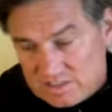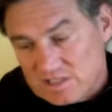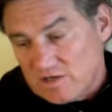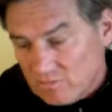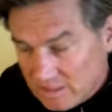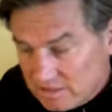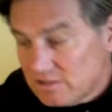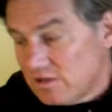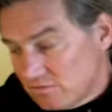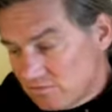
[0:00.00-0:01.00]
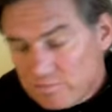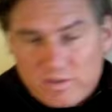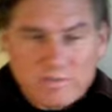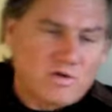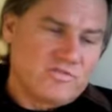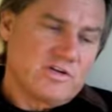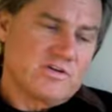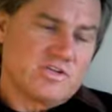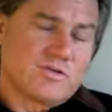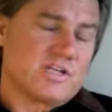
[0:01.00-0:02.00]
hey, you know what, we'll put them over here
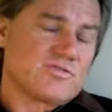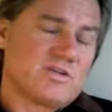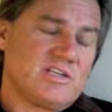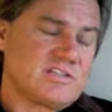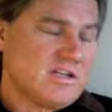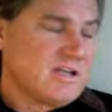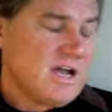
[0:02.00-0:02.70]
in treasuries.